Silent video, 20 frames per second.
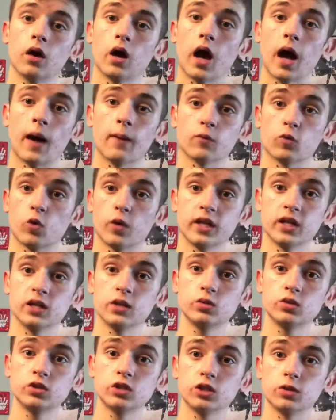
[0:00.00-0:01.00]
I'm quitting
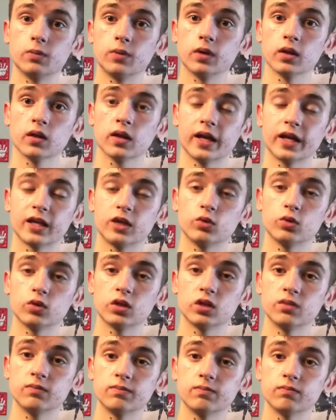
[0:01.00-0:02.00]
YouTube, like you
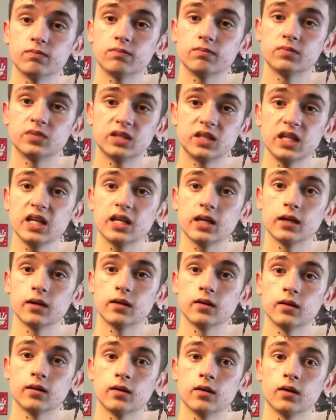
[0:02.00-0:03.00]
can see,
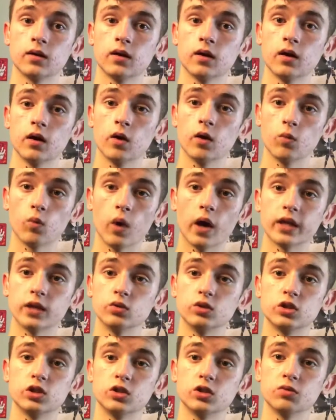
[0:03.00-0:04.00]
and why
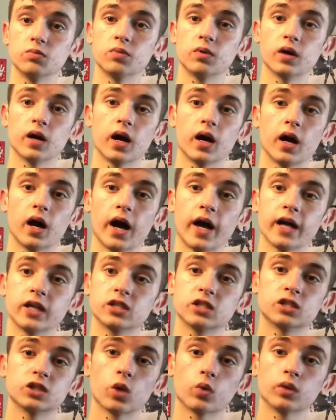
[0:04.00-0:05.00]
YouTube I
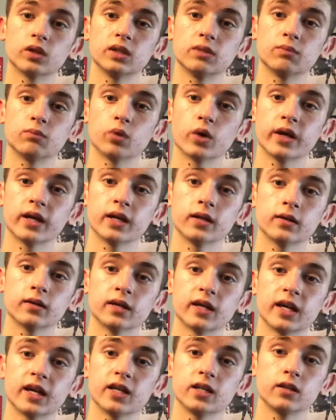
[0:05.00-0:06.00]
just don't really
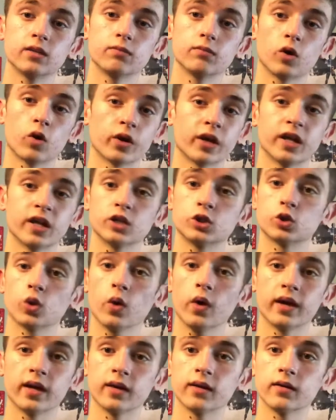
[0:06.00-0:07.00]
get
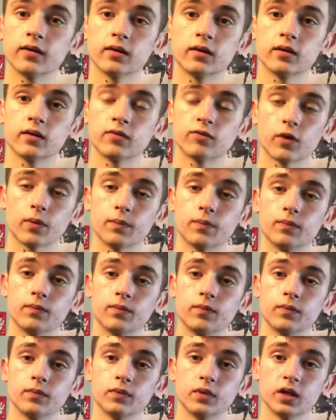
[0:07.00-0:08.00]
joy from,
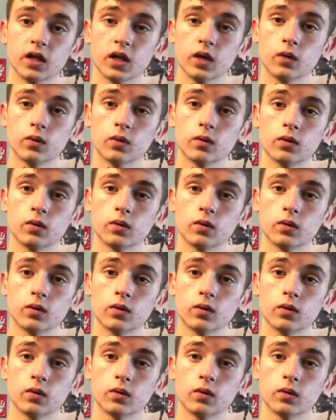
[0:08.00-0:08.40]
you know?